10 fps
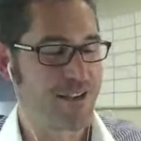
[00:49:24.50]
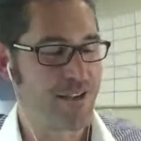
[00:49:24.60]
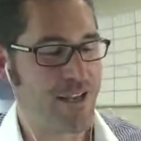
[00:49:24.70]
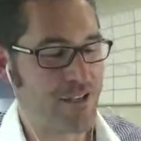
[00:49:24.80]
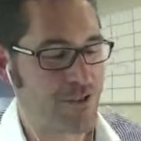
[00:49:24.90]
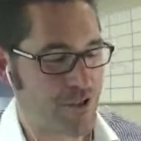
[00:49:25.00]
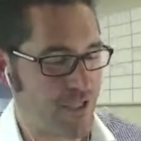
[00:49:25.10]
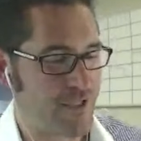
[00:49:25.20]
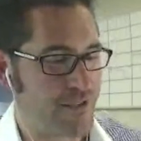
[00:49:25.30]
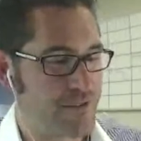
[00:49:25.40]

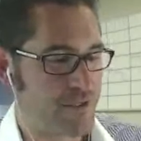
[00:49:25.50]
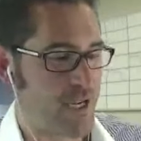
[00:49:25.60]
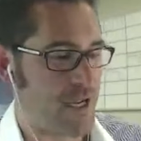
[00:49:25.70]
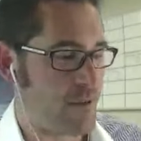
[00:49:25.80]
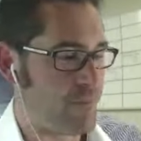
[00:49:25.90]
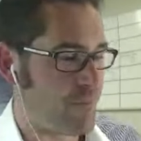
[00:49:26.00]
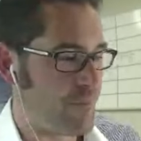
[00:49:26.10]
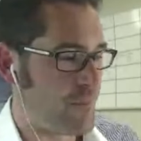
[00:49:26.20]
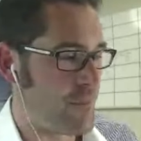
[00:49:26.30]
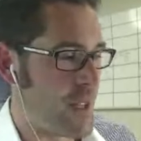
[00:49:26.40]
interesting. Um,
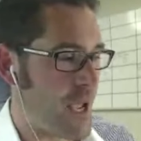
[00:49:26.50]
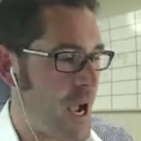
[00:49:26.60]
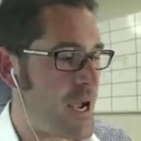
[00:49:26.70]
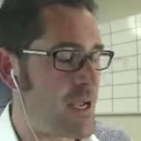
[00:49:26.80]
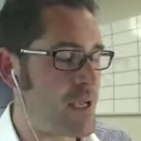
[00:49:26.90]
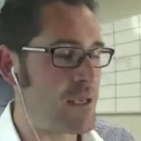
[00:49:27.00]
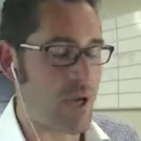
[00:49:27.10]
I